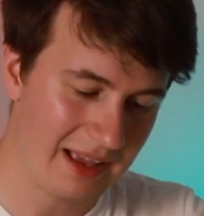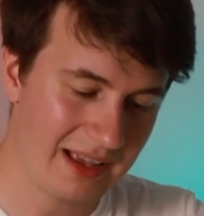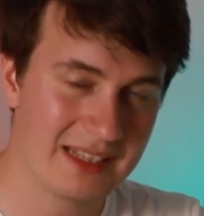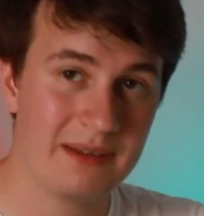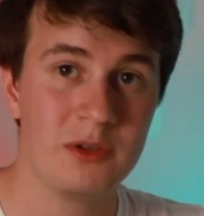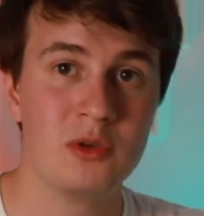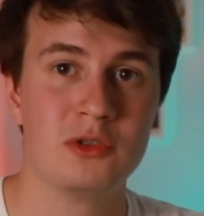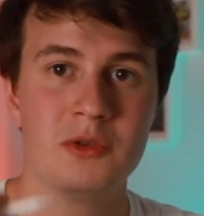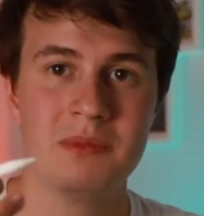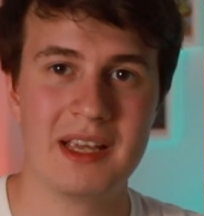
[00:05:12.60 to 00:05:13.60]
as if you
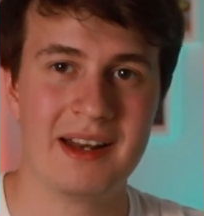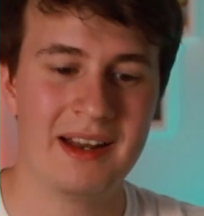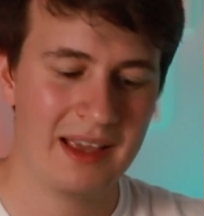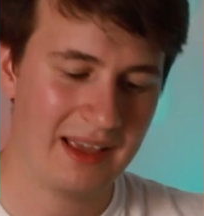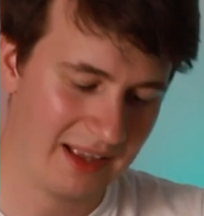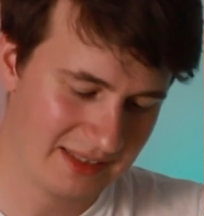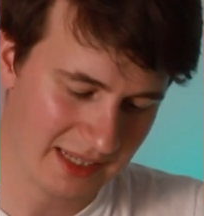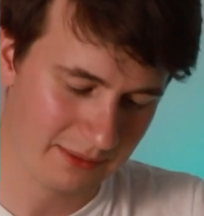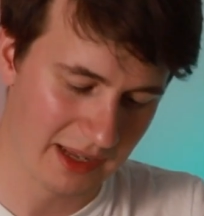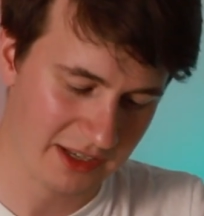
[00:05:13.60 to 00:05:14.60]
zoomed in inside
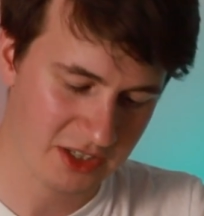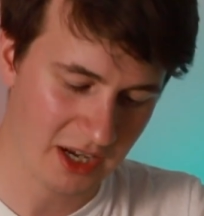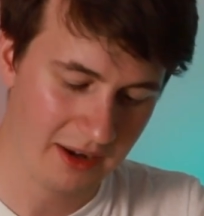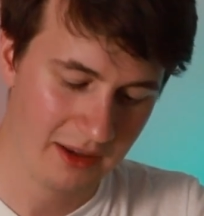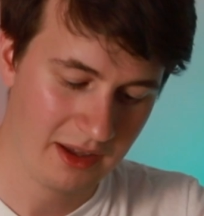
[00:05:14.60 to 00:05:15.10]
of that shot.